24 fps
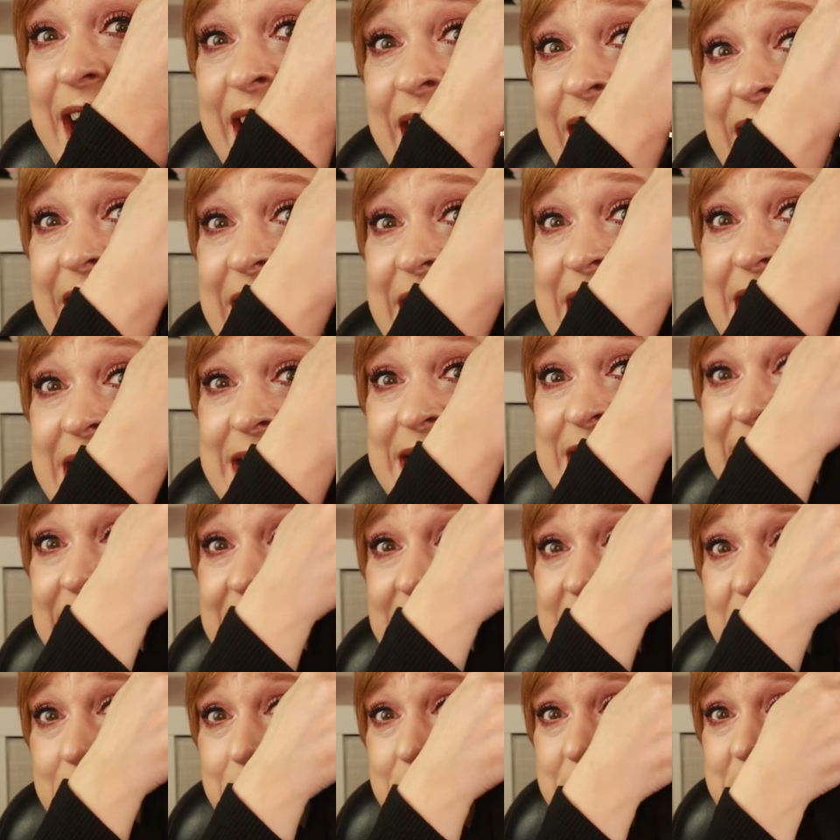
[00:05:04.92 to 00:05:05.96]
a
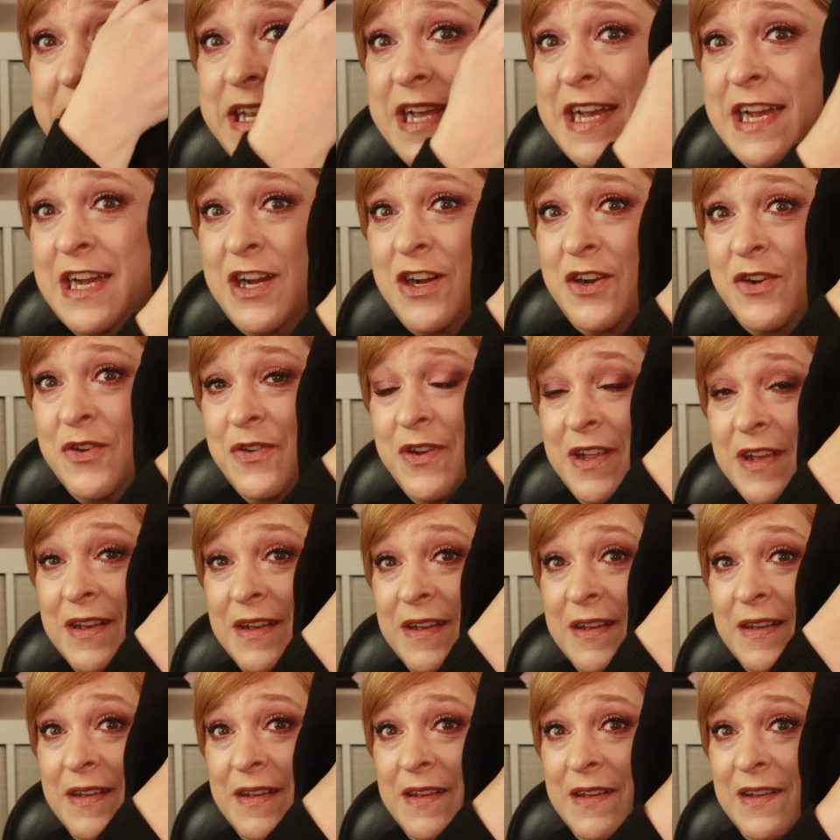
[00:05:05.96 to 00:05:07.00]
zip down,
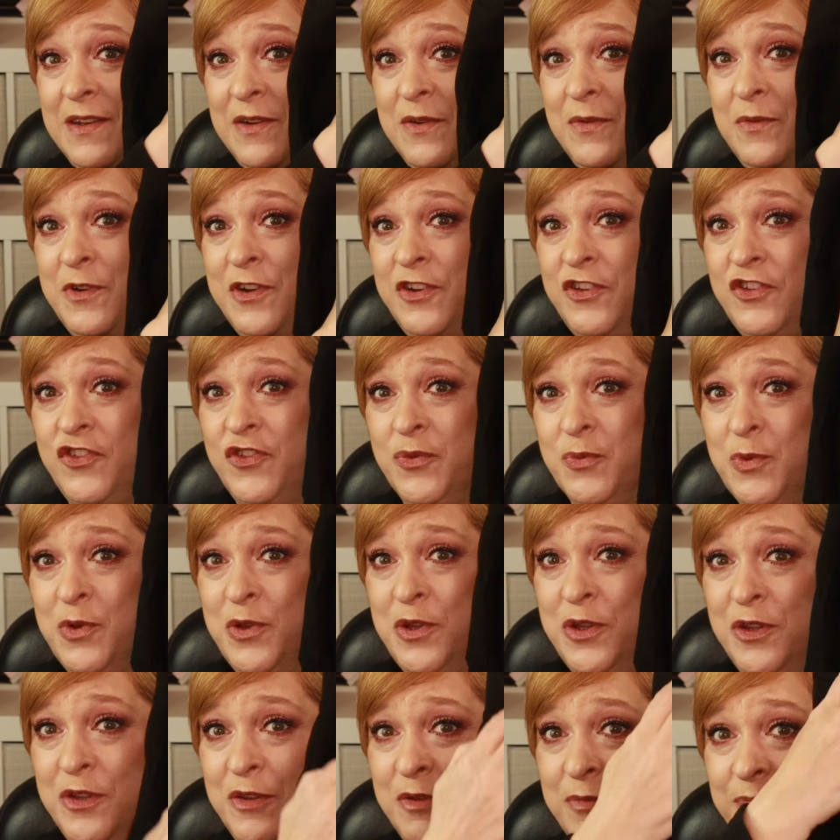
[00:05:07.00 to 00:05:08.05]
which
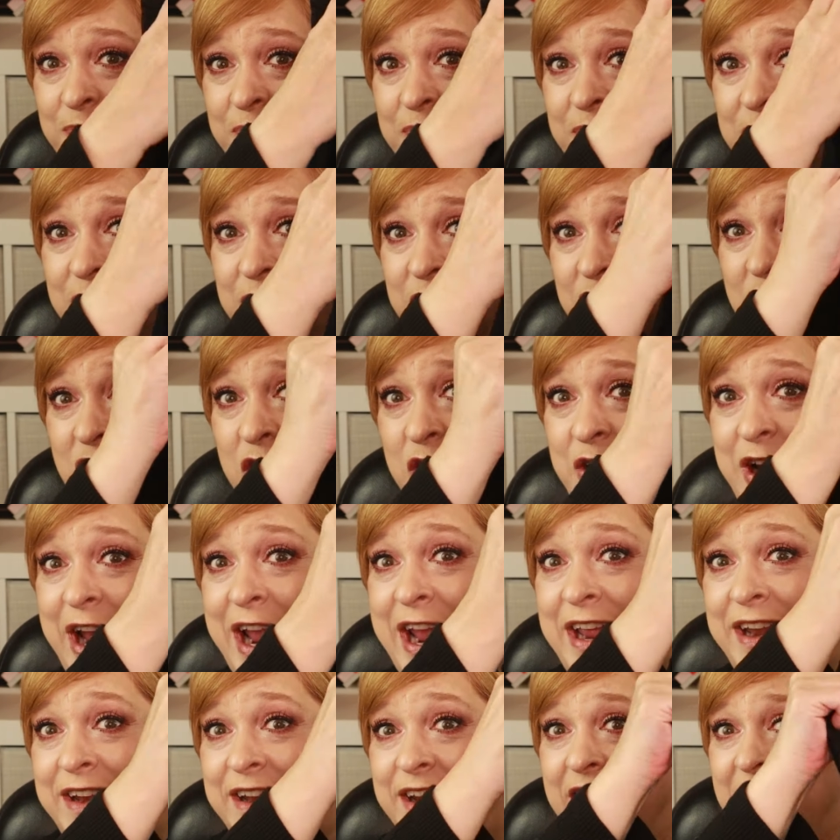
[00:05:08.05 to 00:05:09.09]
will
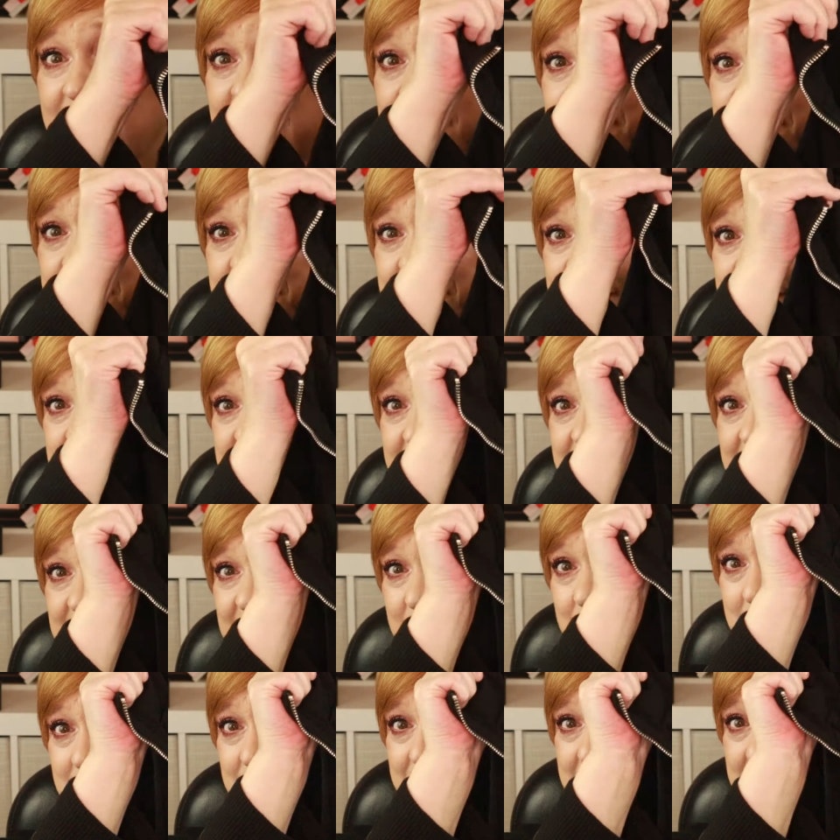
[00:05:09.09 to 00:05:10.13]
create a
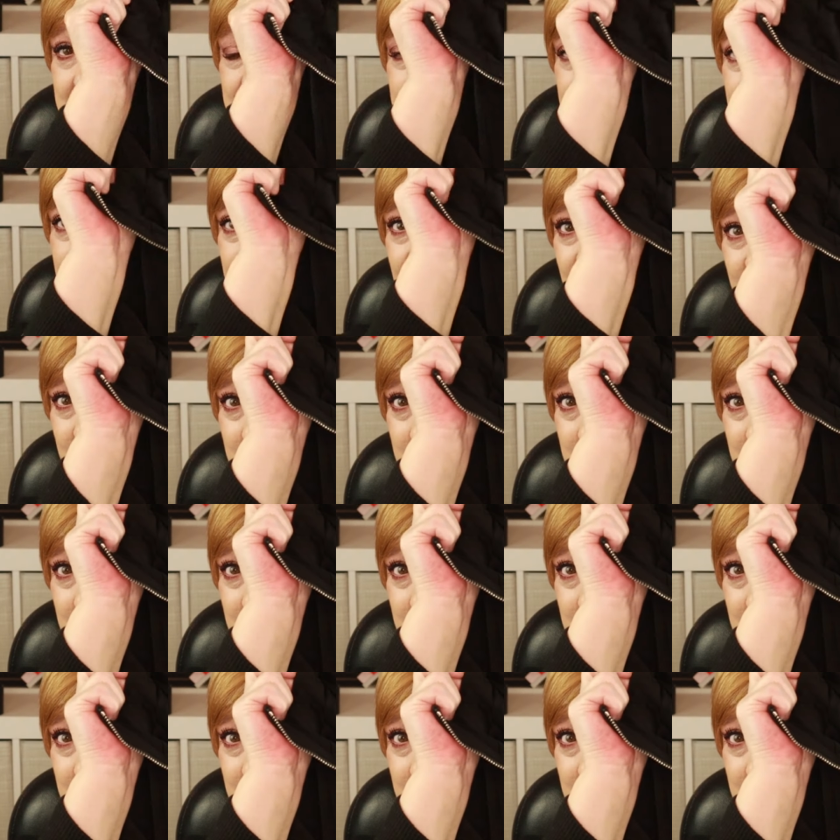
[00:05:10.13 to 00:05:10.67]
V-neck without it